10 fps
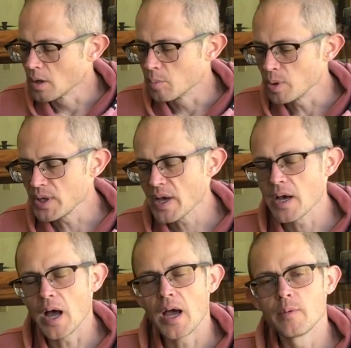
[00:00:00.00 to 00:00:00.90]
But
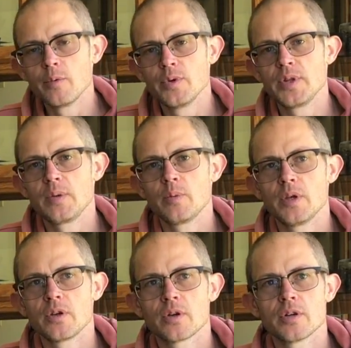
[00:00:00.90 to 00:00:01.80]
yeah, I really
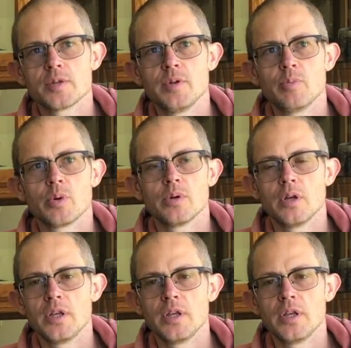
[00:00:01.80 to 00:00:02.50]
encourage people,